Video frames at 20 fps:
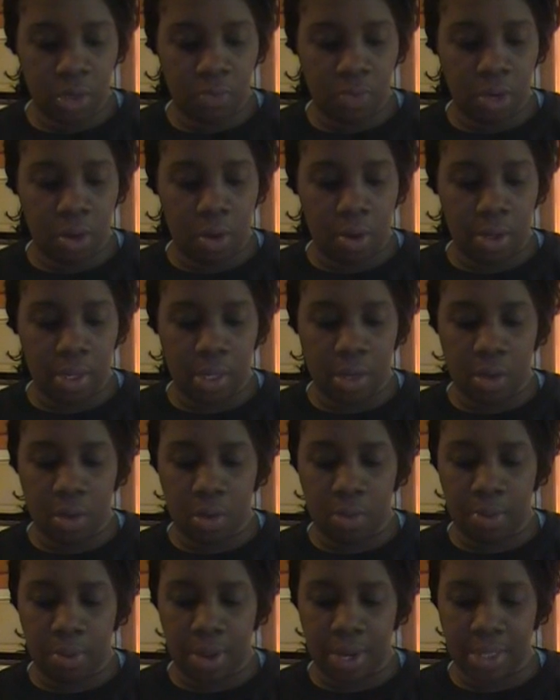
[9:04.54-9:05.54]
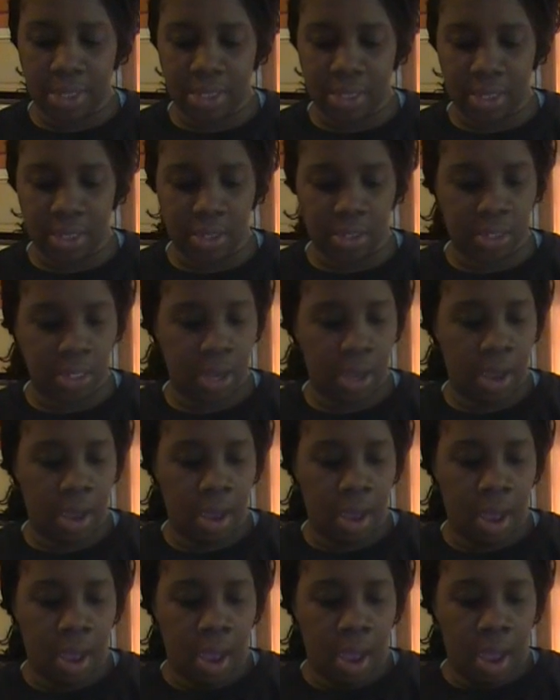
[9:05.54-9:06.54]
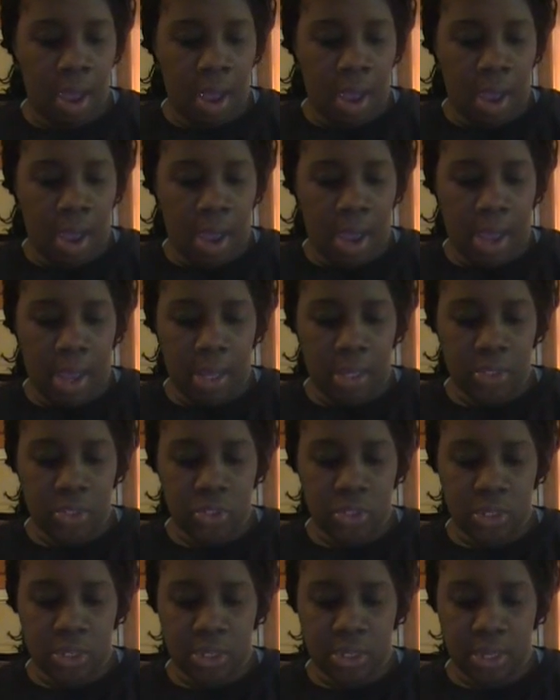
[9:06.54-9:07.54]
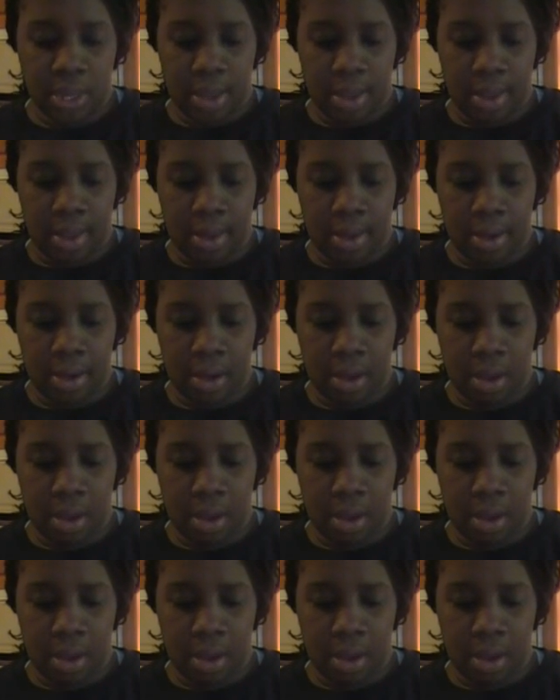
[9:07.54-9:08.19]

regarding cold process. And she said,